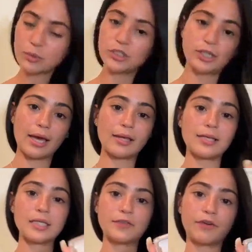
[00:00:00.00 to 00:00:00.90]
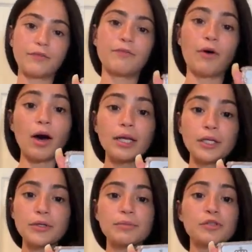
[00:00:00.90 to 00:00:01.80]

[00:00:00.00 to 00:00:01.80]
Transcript: which again is for volume.